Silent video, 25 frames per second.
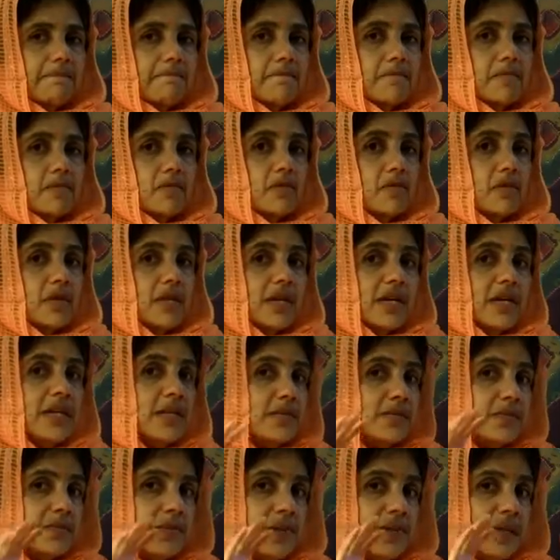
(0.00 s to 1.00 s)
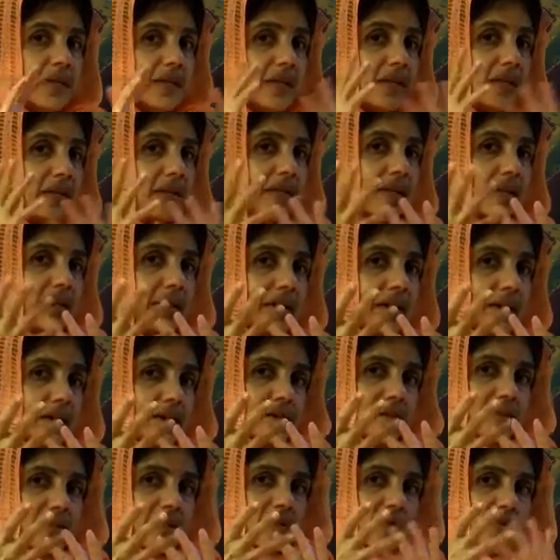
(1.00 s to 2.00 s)
so really speaking the
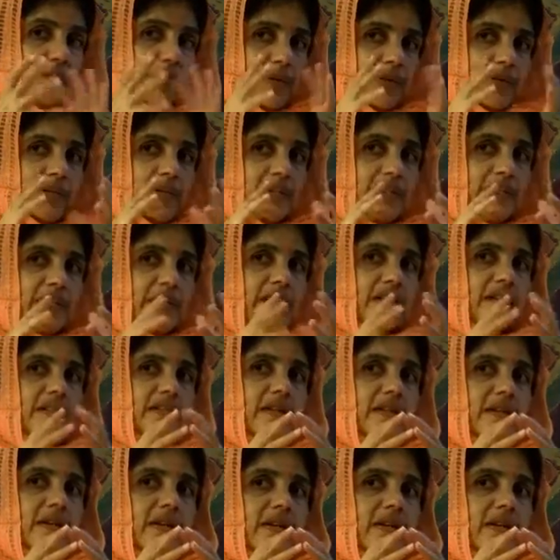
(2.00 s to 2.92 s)
the upanishad